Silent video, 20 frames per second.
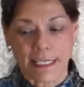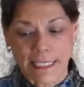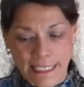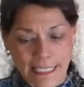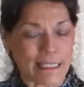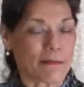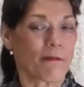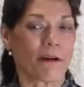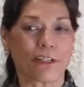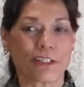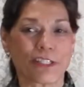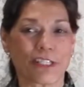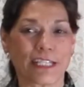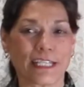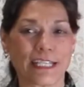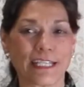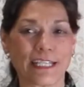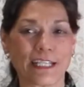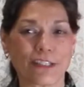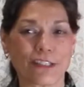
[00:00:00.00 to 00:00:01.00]
he wants you to
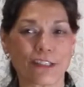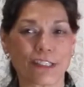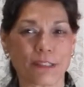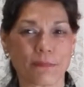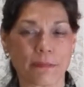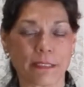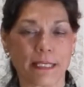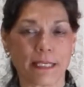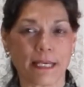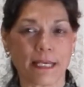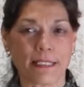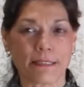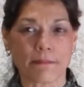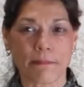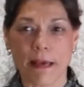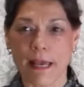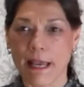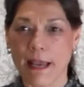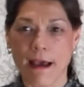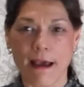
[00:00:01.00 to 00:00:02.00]
hear just because
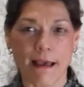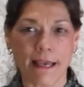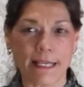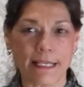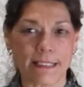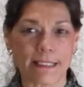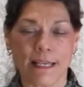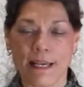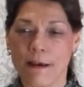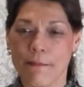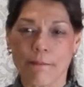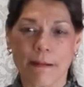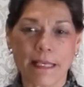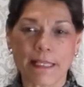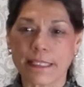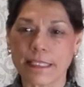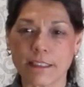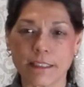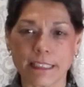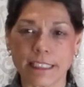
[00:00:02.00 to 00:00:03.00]
my eyes, my
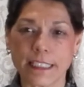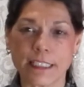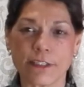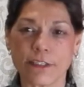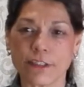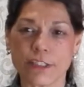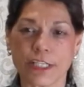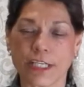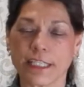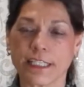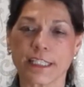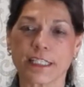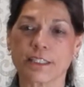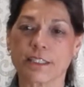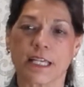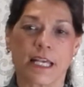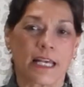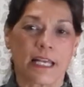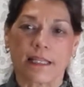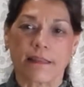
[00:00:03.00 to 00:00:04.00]
little inner genius,